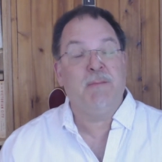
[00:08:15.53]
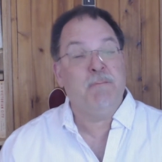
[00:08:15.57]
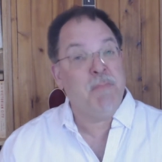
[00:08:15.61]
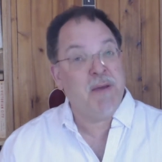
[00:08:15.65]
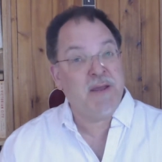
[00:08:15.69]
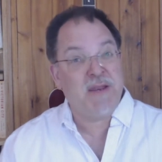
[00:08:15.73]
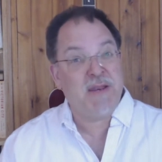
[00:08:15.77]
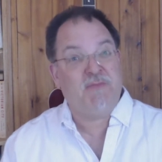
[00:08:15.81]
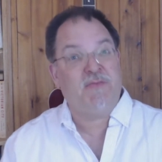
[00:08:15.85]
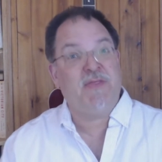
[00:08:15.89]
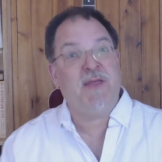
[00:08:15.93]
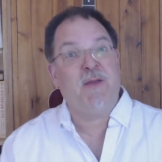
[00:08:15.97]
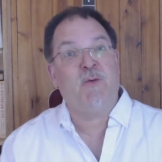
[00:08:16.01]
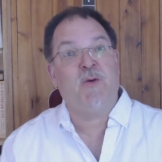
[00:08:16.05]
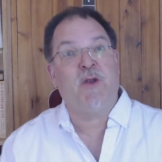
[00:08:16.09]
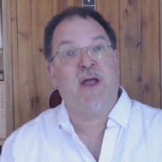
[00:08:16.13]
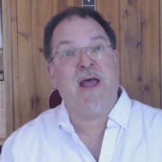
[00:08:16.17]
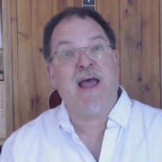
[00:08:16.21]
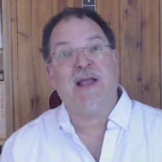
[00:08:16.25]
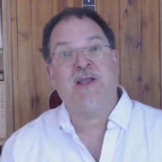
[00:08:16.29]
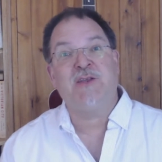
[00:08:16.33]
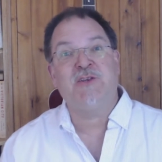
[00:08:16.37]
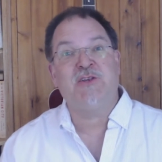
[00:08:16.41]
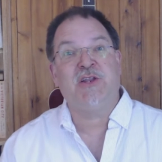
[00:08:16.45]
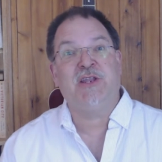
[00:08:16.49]
But if they were
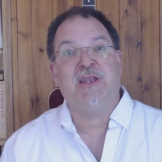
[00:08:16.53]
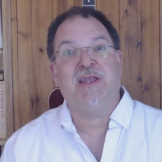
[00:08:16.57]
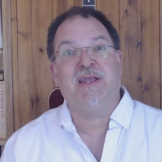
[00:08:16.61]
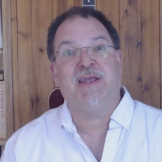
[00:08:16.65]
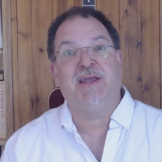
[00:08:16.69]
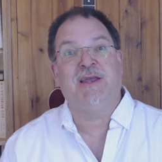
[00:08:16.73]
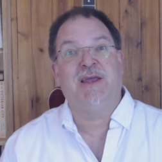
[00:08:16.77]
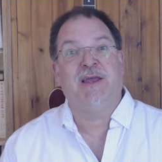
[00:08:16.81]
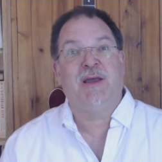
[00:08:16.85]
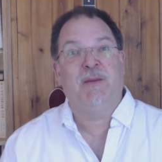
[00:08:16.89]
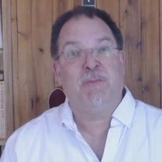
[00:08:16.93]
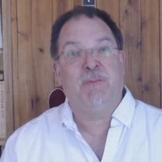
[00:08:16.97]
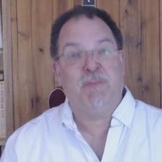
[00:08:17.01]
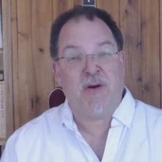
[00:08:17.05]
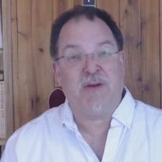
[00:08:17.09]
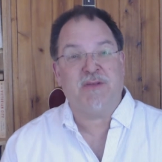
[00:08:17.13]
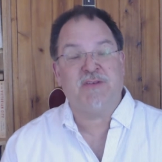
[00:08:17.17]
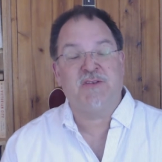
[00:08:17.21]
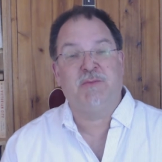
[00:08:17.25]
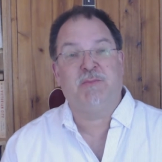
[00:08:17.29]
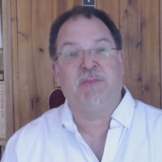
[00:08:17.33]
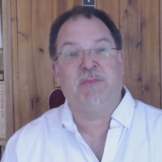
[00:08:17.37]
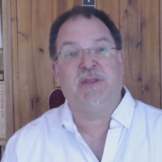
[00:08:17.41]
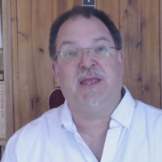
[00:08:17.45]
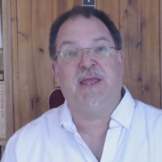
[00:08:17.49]
actually
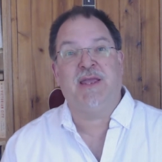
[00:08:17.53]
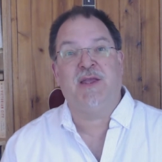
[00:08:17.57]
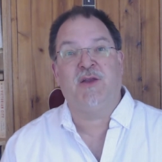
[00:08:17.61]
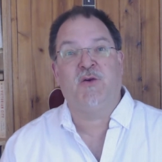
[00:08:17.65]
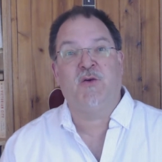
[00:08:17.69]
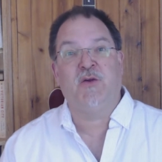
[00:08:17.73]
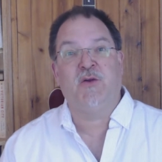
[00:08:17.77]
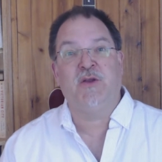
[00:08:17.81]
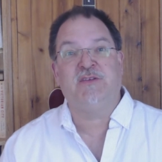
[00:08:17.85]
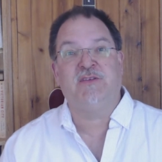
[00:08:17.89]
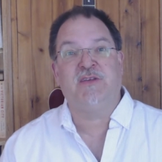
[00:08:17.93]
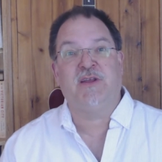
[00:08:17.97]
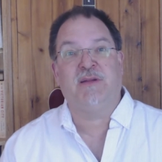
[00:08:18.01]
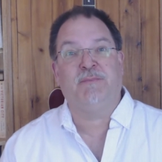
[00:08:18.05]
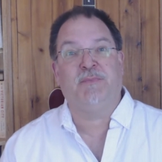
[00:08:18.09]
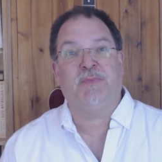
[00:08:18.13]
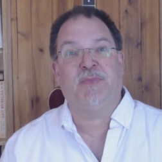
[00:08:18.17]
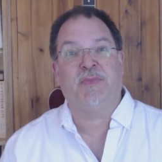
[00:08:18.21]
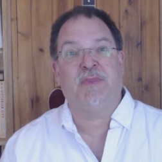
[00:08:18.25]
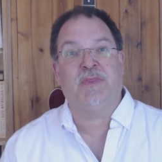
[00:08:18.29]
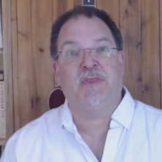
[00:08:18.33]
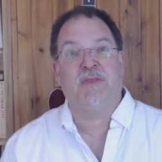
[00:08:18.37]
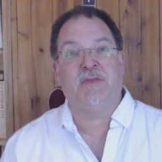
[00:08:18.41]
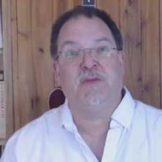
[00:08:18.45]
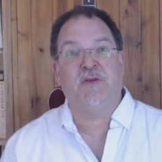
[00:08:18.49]
possibly increasing
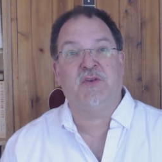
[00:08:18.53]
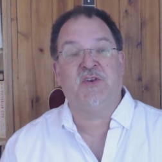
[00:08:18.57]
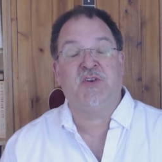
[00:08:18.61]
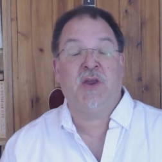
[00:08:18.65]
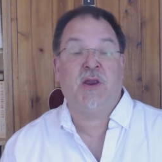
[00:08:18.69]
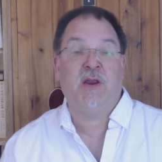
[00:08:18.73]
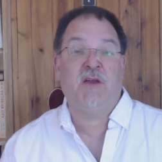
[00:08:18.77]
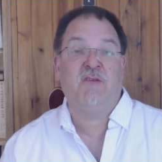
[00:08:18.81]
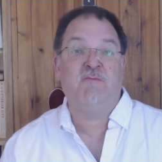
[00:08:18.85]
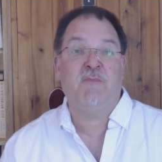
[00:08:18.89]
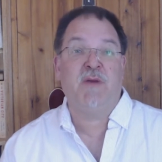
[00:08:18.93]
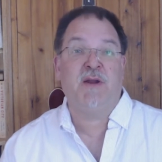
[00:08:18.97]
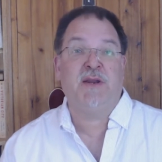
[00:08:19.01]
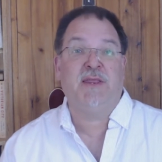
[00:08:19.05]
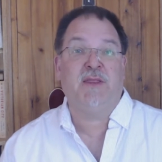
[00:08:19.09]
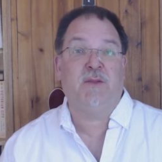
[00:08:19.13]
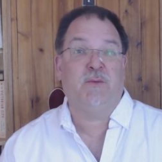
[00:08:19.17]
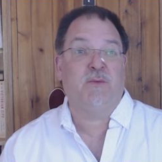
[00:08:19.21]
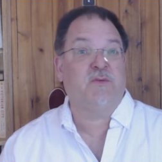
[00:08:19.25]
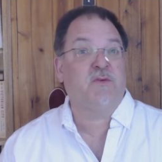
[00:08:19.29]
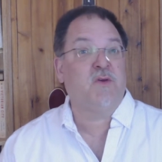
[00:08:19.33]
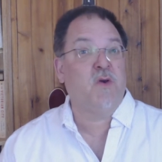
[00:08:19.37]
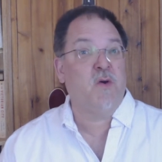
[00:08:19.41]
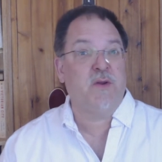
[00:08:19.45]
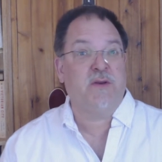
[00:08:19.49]
the, the share of money
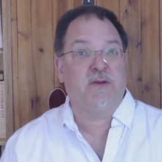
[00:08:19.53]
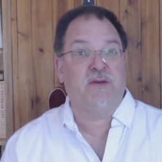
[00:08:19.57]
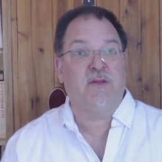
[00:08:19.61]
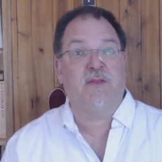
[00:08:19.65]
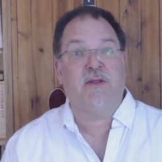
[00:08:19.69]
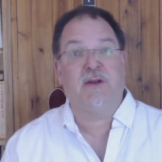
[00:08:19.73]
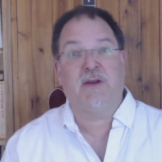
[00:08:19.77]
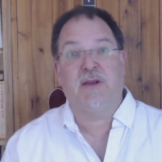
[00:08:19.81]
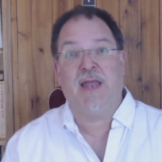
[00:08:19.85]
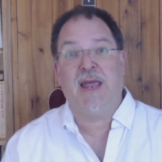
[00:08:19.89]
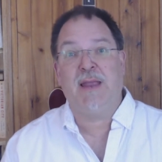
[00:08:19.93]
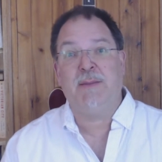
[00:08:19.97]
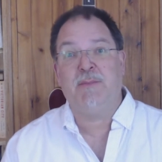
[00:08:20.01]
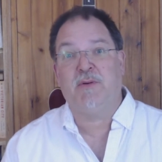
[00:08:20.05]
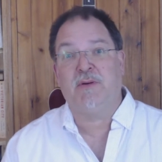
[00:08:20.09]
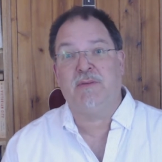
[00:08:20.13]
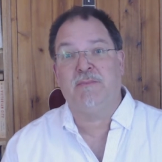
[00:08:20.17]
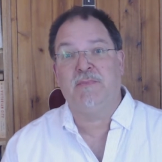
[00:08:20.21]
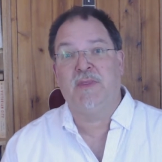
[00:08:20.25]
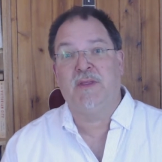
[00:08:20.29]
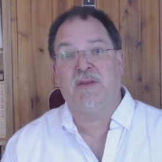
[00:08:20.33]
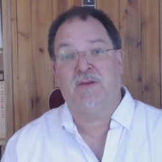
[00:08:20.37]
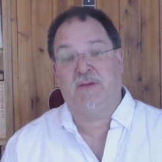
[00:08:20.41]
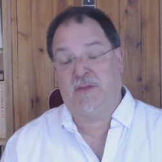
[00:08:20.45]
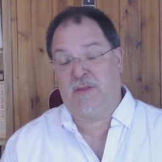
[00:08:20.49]
that was going to their labor,
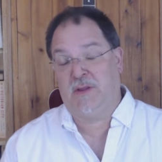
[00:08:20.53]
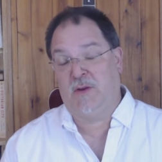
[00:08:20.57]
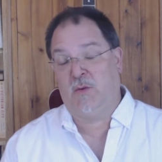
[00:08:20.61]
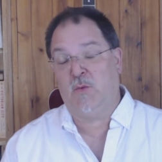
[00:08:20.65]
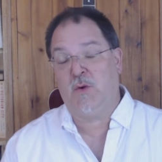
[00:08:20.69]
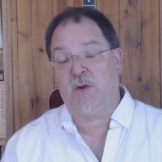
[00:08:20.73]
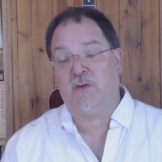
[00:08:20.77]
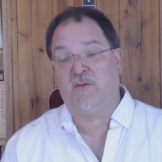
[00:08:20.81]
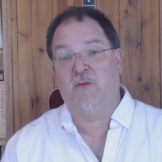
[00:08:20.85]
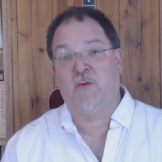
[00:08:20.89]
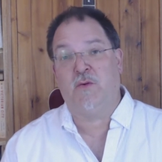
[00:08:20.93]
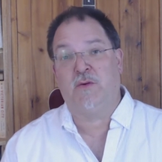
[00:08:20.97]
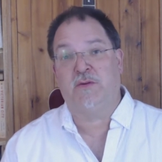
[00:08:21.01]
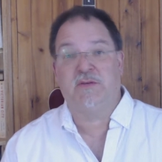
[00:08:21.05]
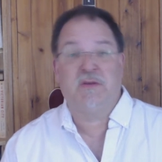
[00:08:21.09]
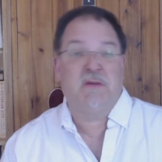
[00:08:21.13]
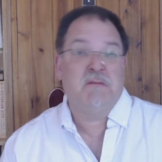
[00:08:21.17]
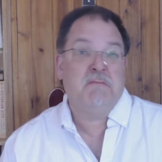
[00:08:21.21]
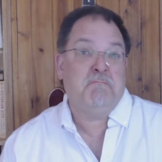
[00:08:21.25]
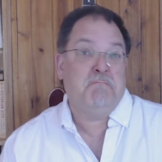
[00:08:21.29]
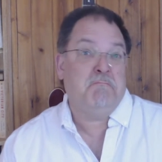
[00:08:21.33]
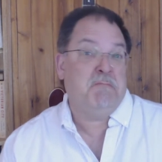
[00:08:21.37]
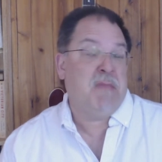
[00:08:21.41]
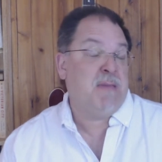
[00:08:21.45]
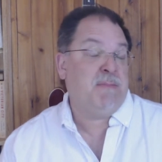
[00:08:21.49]
to their workforce,
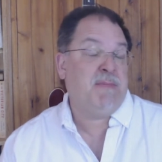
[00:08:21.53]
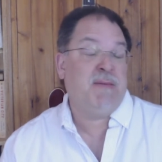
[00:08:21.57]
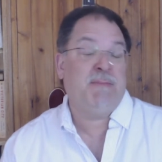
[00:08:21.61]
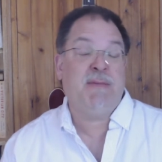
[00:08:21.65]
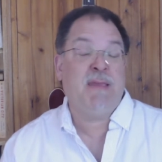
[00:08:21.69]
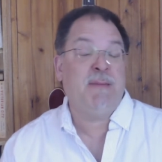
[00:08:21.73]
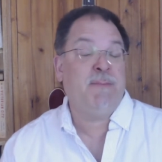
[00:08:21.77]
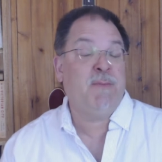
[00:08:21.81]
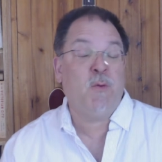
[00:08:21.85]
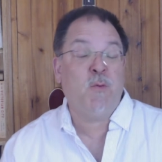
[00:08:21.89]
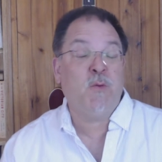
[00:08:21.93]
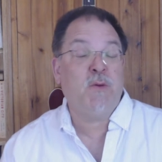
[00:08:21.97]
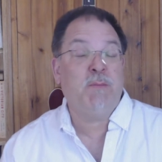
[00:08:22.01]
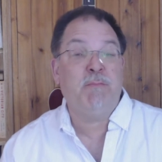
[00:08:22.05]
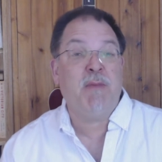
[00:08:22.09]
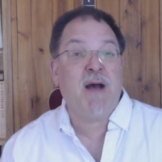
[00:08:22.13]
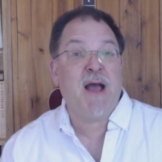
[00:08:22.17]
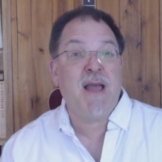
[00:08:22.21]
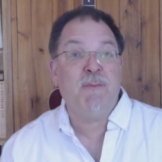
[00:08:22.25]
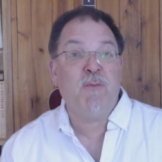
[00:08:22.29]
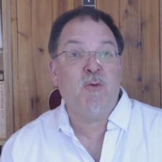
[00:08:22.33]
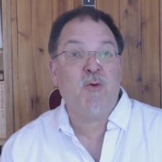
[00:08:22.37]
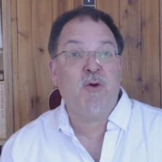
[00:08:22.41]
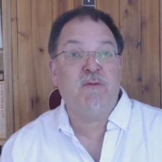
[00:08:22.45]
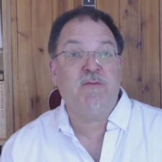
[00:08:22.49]
maybe people would
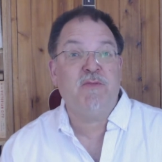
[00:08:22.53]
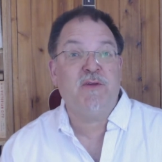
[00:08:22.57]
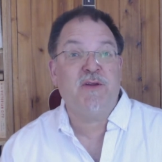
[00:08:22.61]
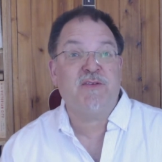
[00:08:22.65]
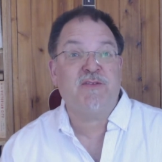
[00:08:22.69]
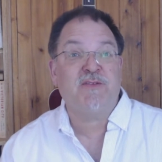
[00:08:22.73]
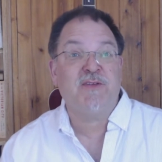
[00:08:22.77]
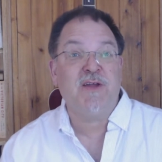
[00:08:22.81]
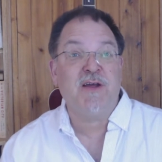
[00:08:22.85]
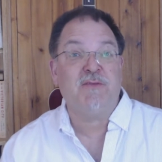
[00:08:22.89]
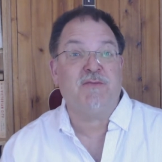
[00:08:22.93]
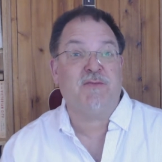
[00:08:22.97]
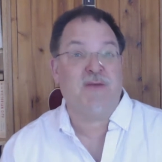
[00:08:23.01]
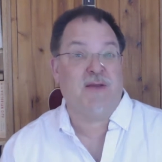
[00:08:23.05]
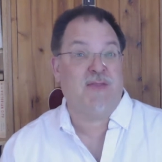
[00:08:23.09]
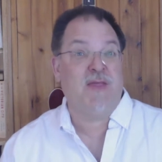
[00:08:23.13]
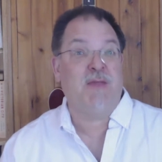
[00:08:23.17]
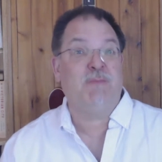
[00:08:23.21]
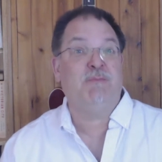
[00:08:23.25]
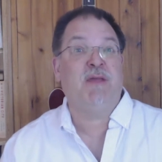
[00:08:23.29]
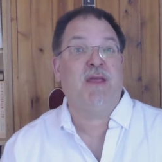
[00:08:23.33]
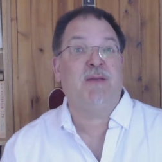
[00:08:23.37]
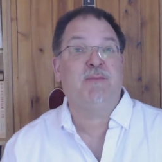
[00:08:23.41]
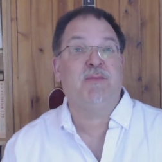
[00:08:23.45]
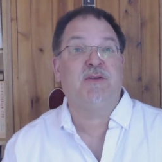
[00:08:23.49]
buy more of their stuff and
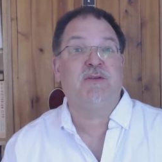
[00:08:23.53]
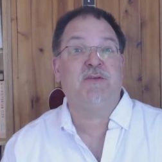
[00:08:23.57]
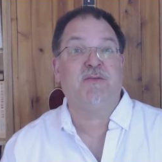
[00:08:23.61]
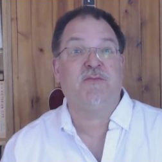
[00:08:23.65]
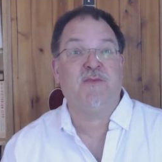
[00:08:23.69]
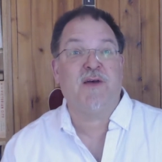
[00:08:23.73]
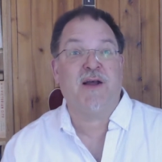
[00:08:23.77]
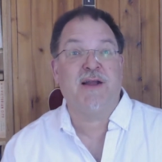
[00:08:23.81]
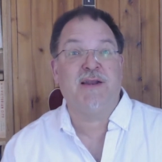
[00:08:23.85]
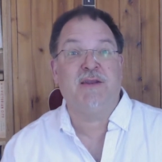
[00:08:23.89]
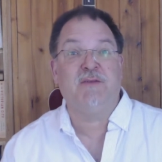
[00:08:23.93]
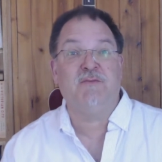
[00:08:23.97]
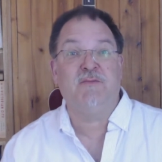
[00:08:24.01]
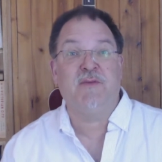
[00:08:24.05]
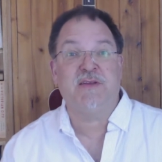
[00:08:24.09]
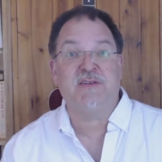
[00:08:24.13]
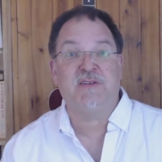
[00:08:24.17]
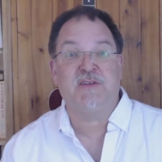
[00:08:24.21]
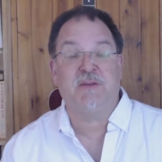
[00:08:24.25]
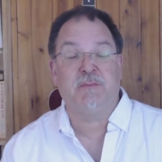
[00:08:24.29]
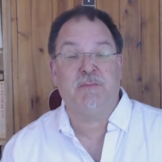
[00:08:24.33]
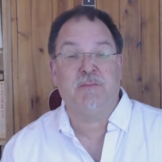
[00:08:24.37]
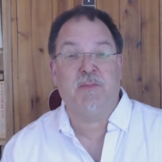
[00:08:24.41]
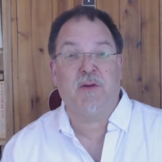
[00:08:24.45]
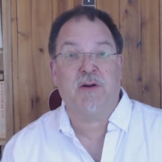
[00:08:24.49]
they'd be able to find
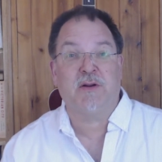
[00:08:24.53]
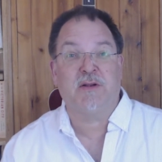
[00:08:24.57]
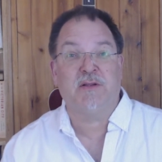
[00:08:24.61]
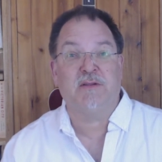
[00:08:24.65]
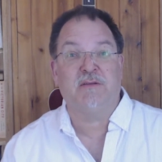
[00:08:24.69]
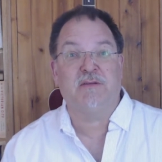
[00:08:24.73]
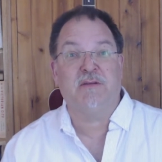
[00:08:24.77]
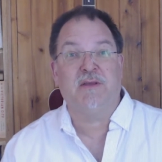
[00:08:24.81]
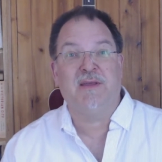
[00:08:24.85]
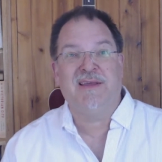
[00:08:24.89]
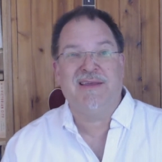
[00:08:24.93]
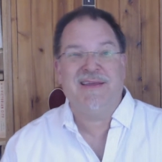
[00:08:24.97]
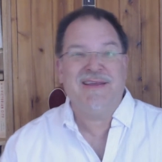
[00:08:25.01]
investment markets.